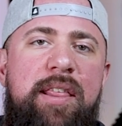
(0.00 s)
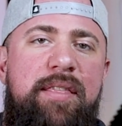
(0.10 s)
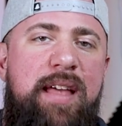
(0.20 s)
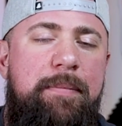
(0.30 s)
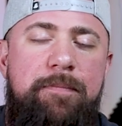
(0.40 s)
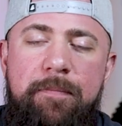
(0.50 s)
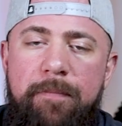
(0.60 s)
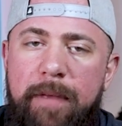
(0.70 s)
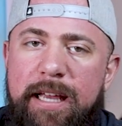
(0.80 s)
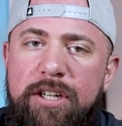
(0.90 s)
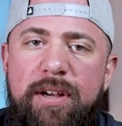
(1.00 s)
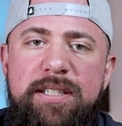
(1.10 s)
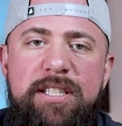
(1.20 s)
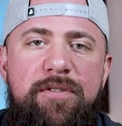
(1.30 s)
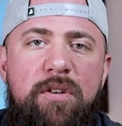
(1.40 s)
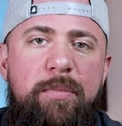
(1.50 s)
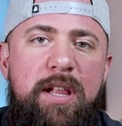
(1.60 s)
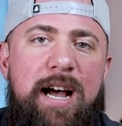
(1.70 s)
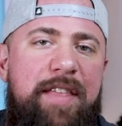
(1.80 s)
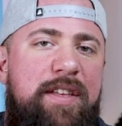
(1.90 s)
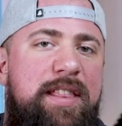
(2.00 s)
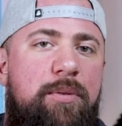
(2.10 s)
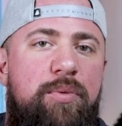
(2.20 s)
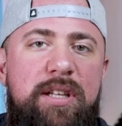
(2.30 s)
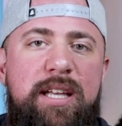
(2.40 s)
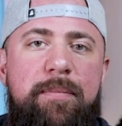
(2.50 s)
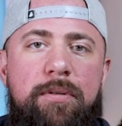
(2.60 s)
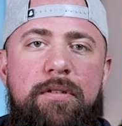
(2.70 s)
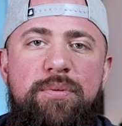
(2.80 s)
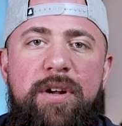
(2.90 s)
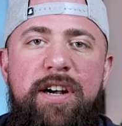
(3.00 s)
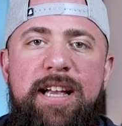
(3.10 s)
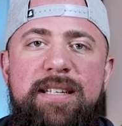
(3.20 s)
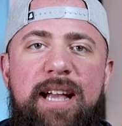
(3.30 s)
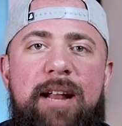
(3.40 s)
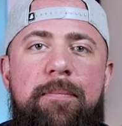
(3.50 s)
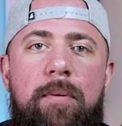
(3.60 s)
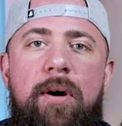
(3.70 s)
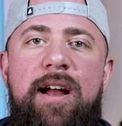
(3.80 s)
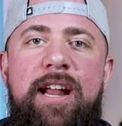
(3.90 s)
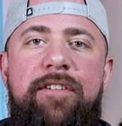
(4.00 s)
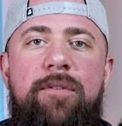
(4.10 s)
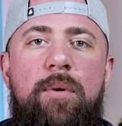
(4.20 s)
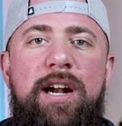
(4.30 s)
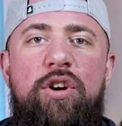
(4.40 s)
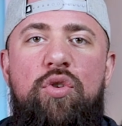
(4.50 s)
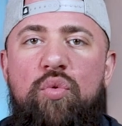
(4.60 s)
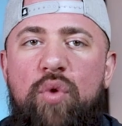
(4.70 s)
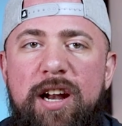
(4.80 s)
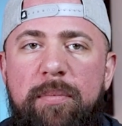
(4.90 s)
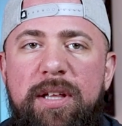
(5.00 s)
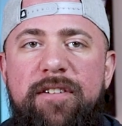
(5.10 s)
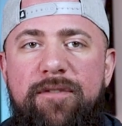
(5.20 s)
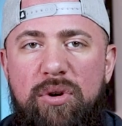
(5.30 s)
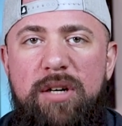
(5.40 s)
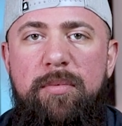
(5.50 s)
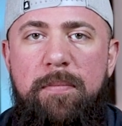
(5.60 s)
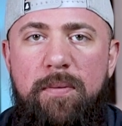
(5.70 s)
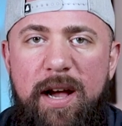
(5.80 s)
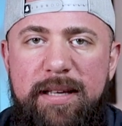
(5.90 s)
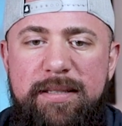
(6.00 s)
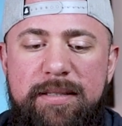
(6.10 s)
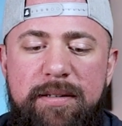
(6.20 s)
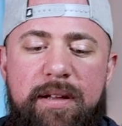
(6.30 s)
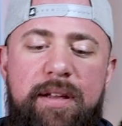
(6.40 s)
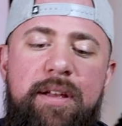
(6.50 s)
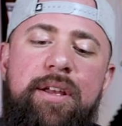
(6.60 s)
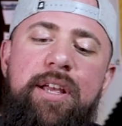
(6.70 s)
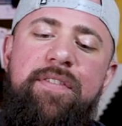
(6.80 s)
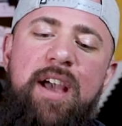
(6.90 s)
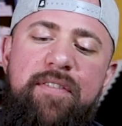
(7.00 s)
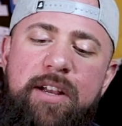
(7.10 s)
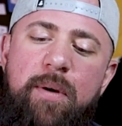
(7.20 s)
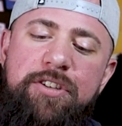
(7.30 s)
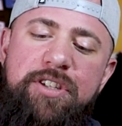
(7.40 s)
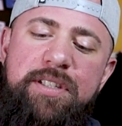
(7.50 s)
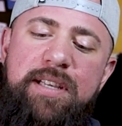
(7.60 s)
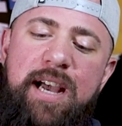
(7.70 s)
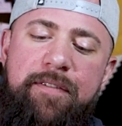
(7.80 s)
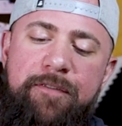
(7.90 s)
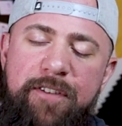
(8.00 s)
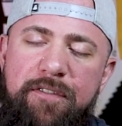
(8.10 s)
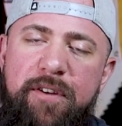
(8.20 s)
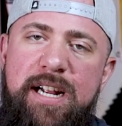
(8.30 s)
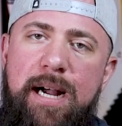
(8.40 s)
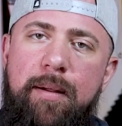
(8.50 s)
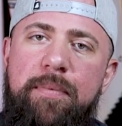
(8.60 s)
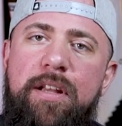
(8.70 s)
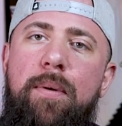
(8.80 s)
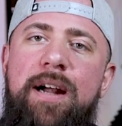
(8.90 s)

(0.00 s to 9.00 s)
They increased this formula. I think they really improved what it is and brought it for an incredibly affordable price. If you have any questions, feel free to comment below.